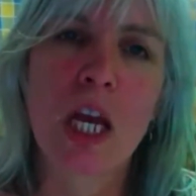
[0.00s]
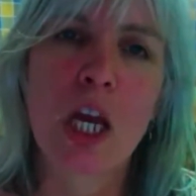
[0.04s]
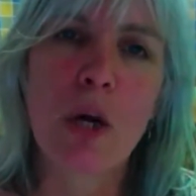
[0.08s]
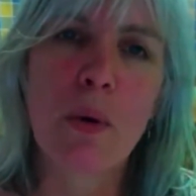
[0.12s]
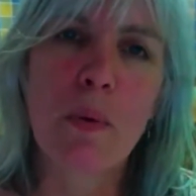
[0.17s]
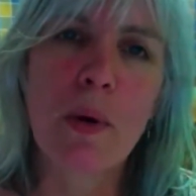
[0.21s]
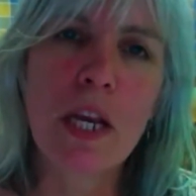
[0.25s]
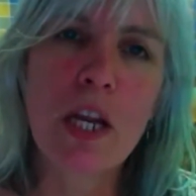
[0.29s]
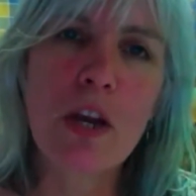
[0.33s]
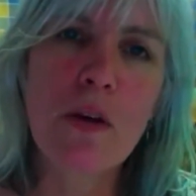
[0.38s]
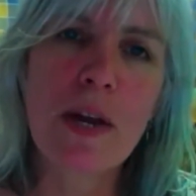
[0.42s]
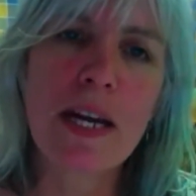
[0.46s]

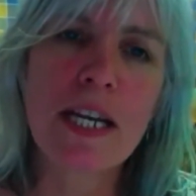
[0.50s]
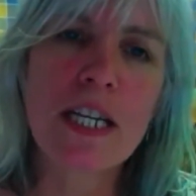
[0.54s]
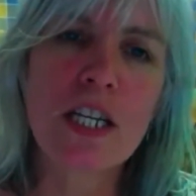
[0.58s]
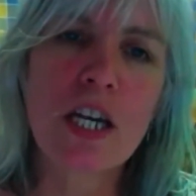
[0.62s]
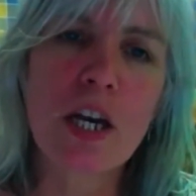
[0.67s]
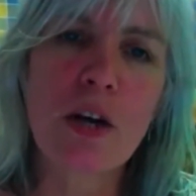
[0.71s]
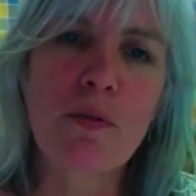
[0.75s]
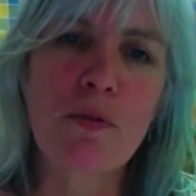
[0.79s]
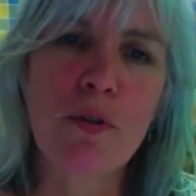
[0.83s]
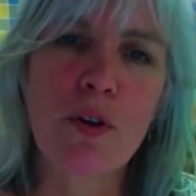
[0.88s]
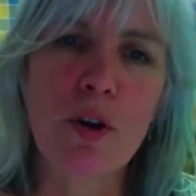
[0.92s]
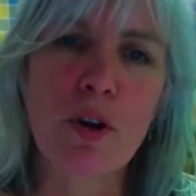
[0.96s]
When you enter
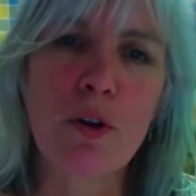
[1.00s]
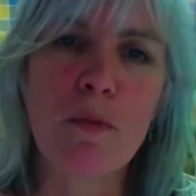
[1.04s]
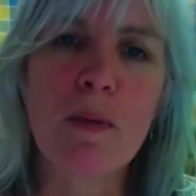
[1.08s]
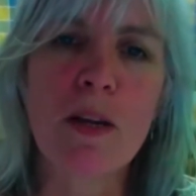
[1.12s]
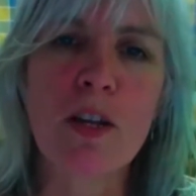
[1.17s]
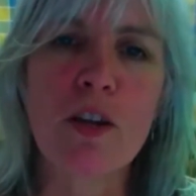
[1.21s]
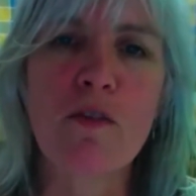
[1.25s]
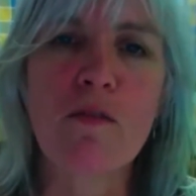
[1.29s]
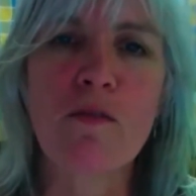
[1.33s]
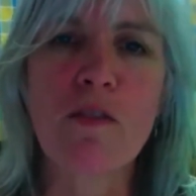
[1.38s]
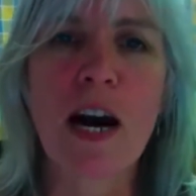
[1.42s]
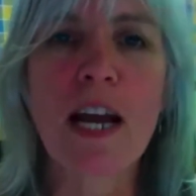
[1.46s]
a room and
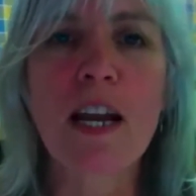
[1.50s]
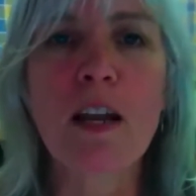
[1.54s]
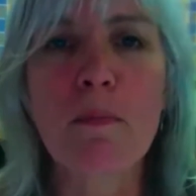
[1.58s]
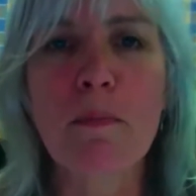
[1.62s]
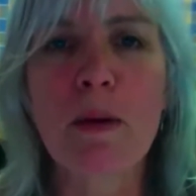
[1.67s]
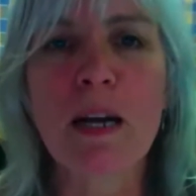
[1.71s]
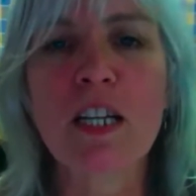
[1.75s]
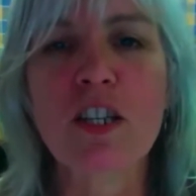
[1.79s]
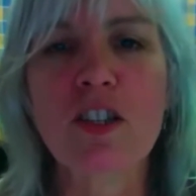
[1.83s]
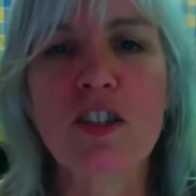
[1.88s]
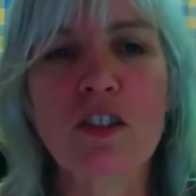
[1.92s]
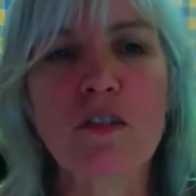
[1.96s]
you find a
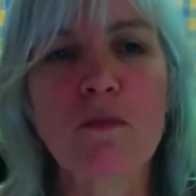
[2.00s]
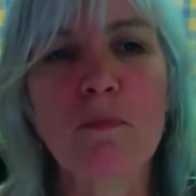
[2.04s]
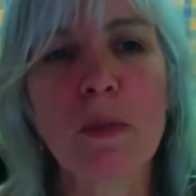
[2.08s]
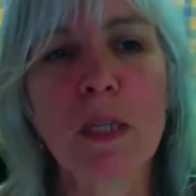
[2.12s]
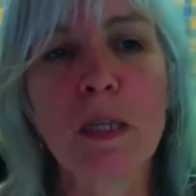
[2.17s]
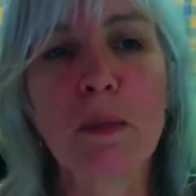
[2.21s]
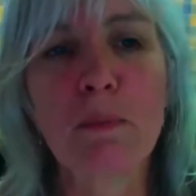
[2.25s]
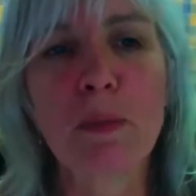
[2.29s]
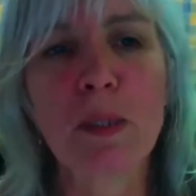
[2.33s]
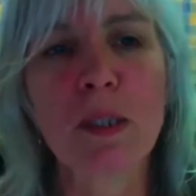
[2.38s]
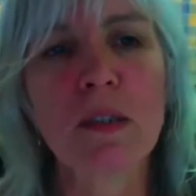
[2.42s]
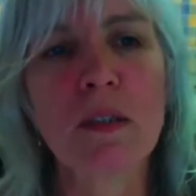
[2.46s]
bunch of
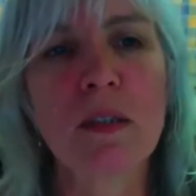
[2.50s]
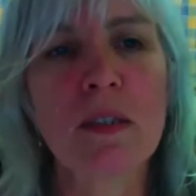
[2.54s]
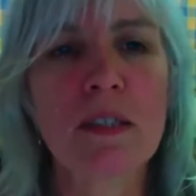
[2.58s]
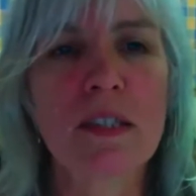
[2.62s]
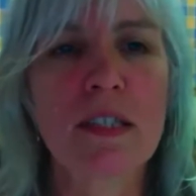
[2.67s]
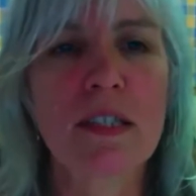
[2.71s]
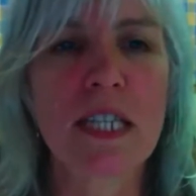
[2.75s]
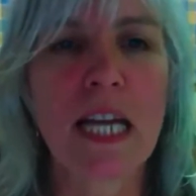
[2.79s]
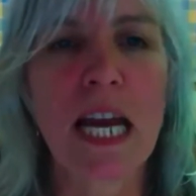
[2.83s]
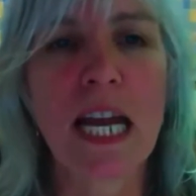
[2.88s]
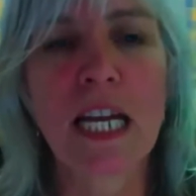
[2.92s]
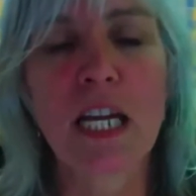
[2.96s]
people
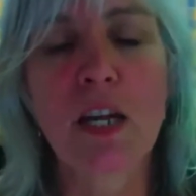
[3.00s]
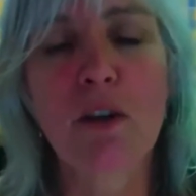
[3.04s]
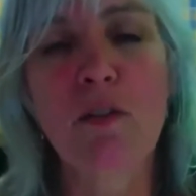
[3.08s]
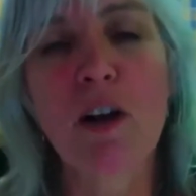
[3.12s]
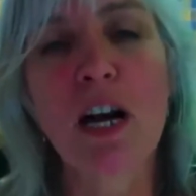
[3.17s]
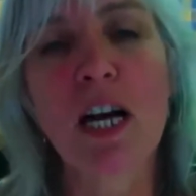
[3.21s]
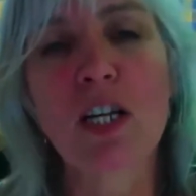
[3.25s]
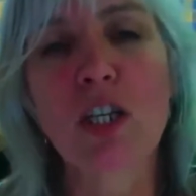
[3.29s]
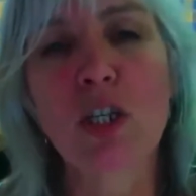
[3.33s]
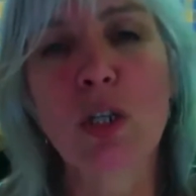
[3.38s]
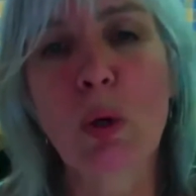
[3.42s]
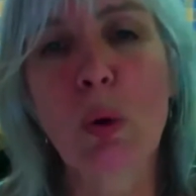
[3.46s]
standing
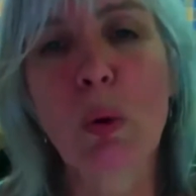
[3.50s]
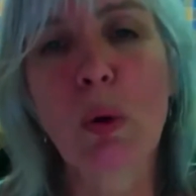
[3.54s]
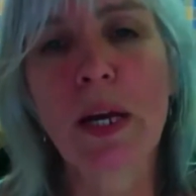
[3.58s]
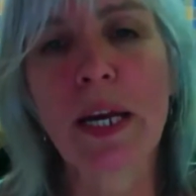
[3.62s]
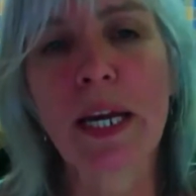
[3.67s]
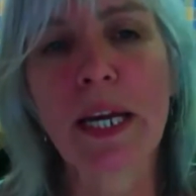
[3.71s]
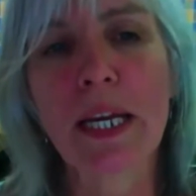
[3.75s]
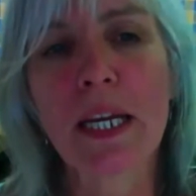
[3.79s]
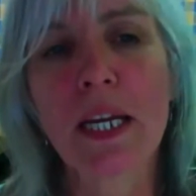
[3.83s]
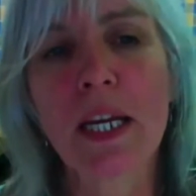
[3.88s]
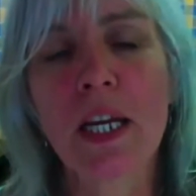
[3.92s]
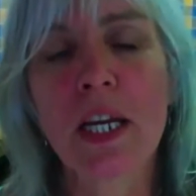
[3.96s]
around
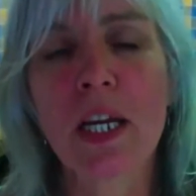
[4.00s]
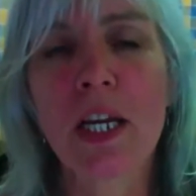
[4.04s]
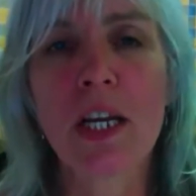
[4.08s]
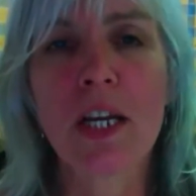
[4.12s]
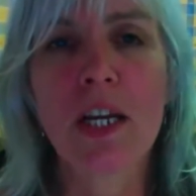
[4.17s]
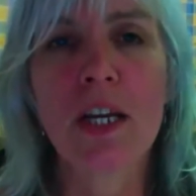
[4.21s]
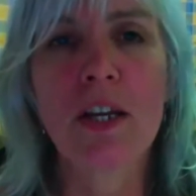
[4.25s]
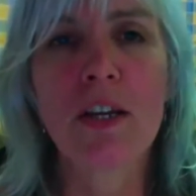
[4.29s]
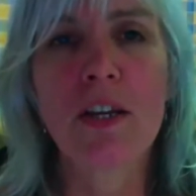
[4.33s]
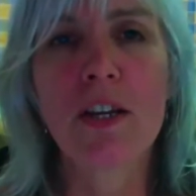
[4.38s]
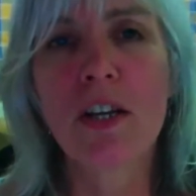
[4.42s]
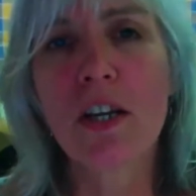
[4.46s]
talking,
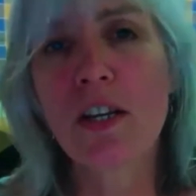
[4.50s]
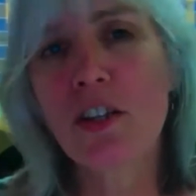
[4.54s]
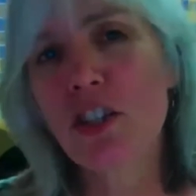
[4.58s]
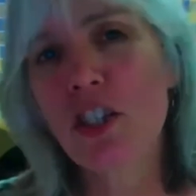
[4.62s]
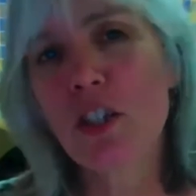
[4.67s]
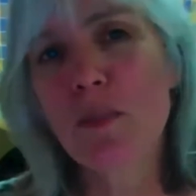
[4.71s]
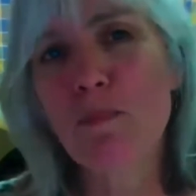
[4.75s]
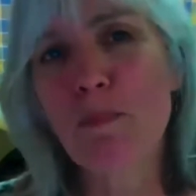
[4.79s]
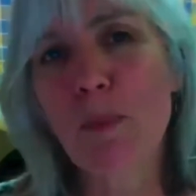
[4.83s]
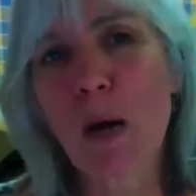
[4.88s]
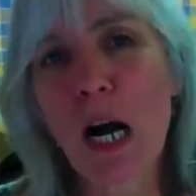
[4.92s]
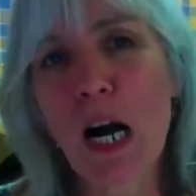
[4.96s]
you don't
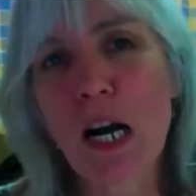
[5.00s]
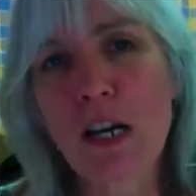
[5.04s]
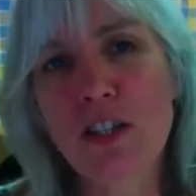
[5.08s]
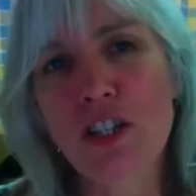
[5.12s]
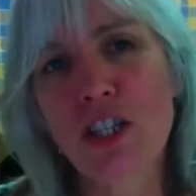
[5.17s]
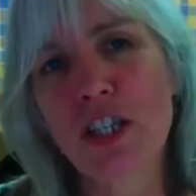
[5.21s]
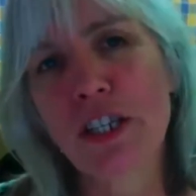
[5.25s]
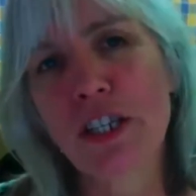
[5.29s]
just barge